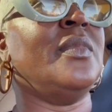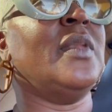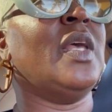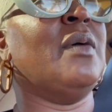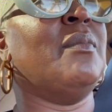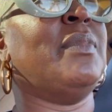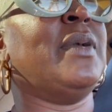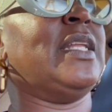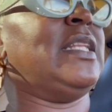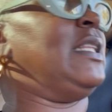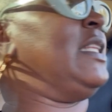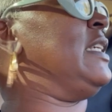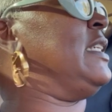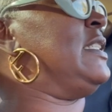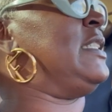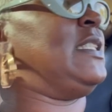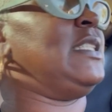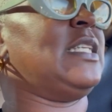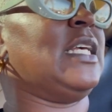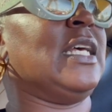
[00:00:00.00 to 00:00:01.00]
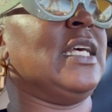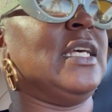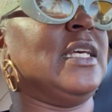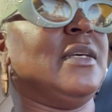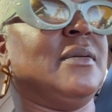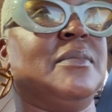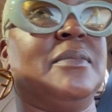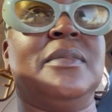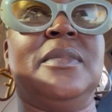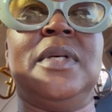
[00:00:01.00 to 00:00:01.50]
But this
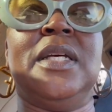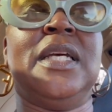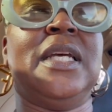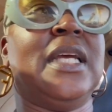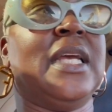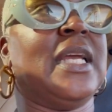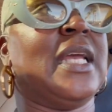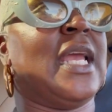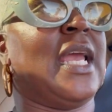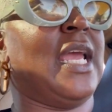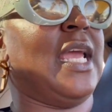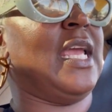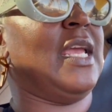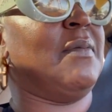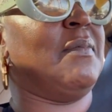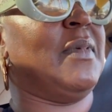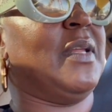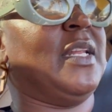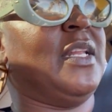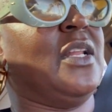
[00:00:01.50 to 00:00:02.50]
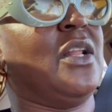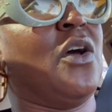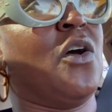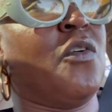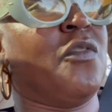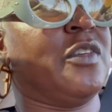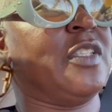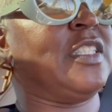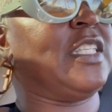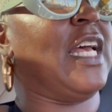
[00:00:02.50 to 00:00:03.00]
came in an
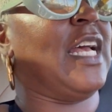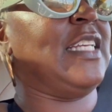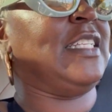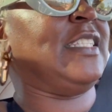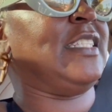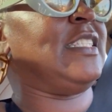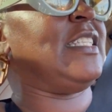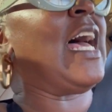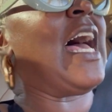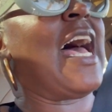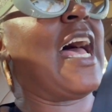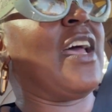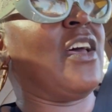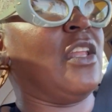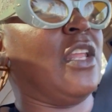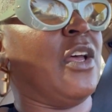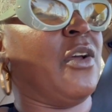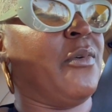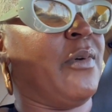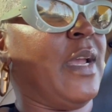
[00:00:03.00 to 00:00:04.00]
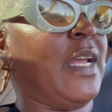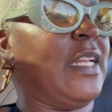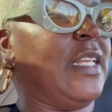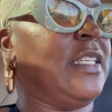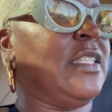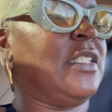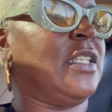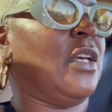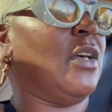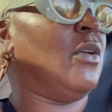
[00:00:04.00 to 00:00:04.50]
oversized style already,
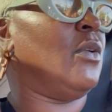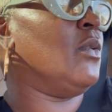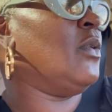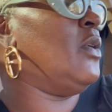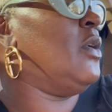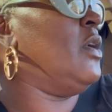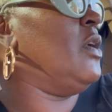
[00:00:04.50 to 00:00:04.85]
so